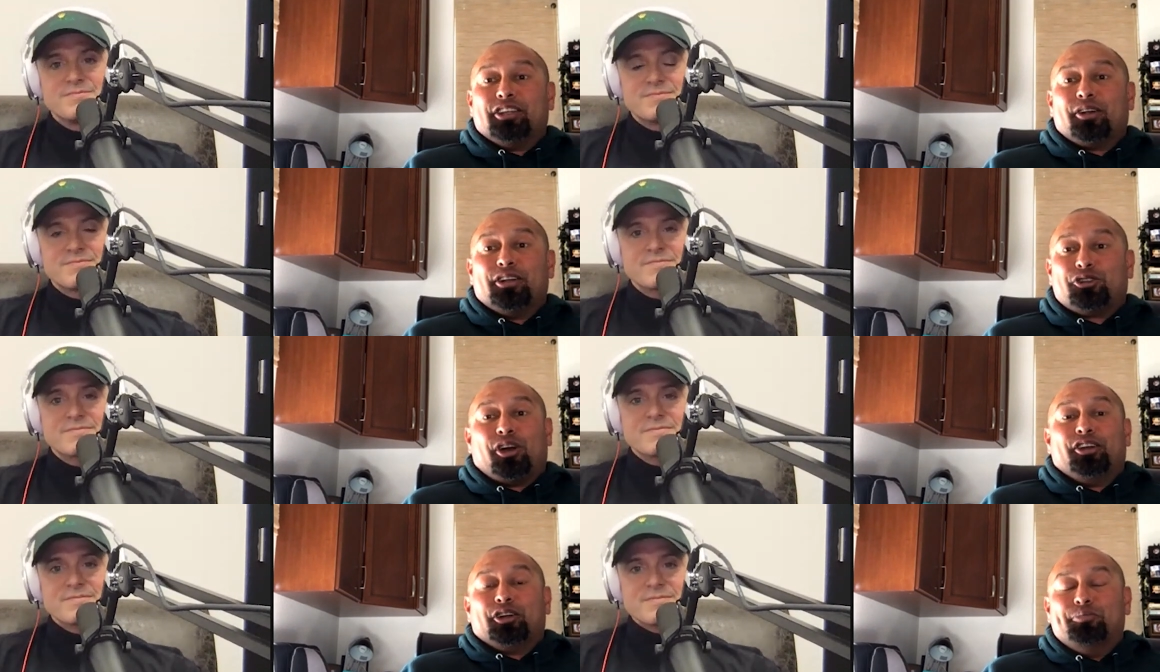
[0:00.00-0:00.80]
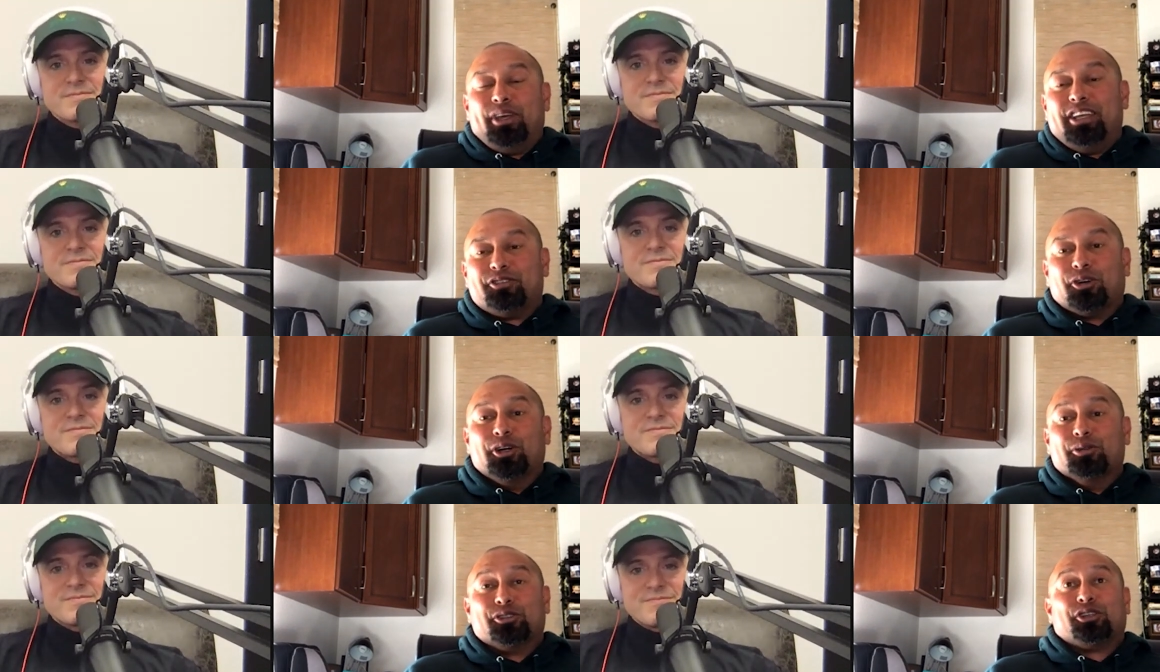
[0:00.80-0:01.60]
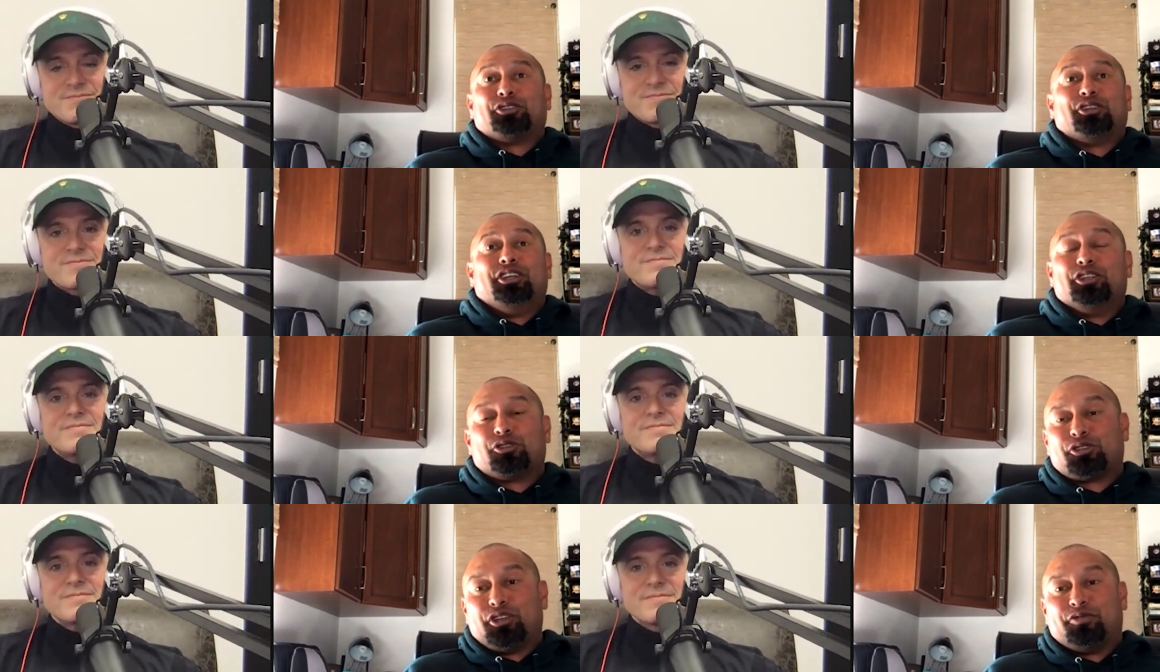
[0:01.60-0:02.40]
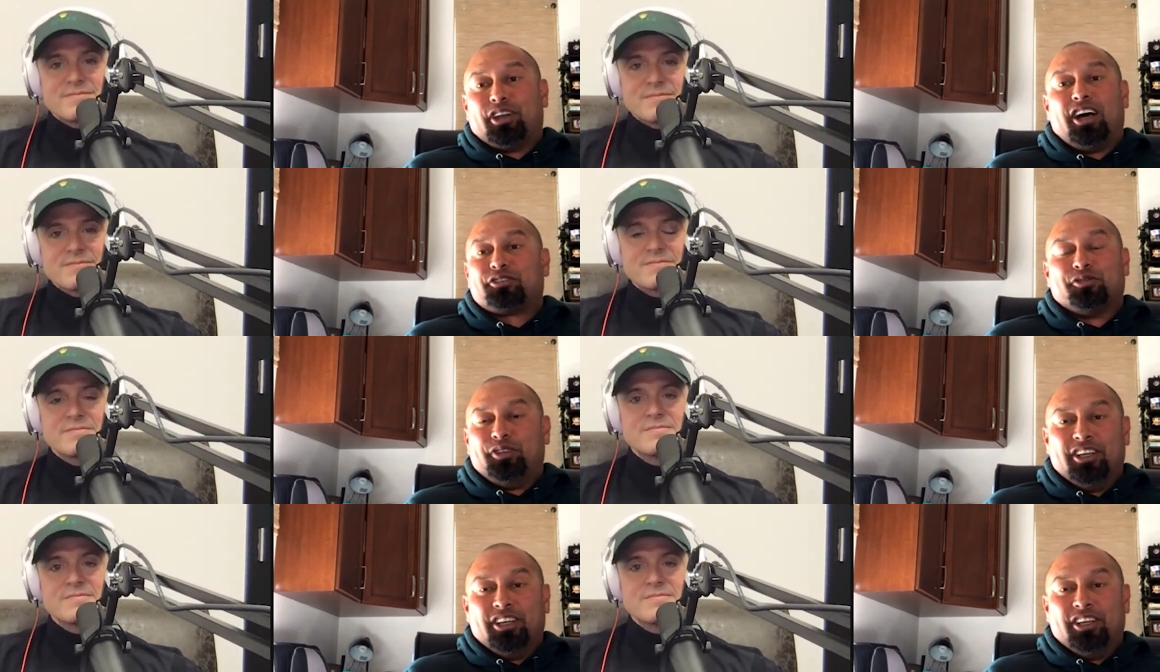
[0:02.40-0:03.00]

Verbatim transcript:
Speaker 1: Trying to compete. So it was such an interesting philosophy,